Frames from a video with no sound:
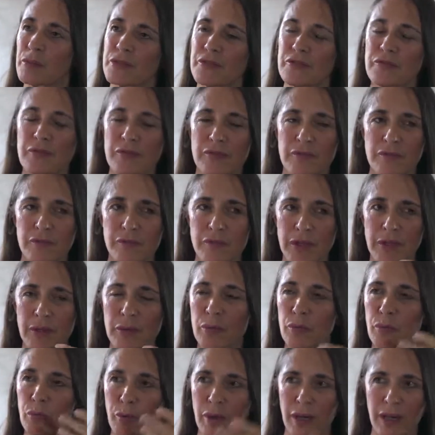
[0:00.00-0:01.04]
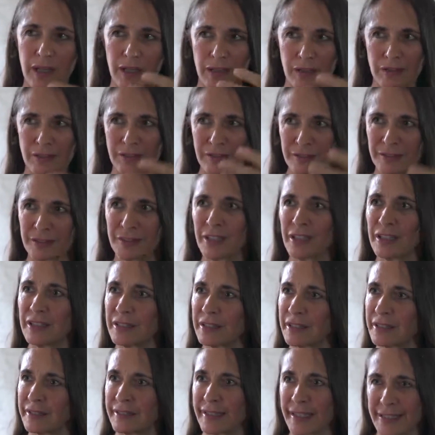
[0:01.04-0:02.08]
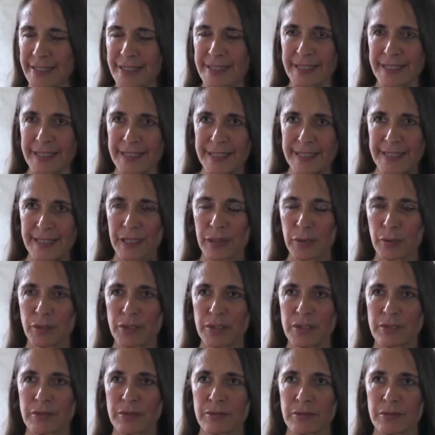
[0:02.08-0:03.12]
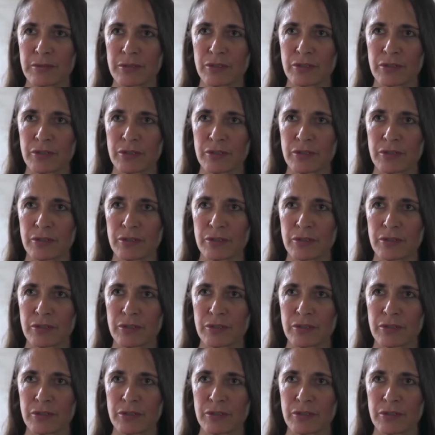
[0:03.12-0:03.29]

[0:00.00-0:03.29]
it was very well done in that sense that it was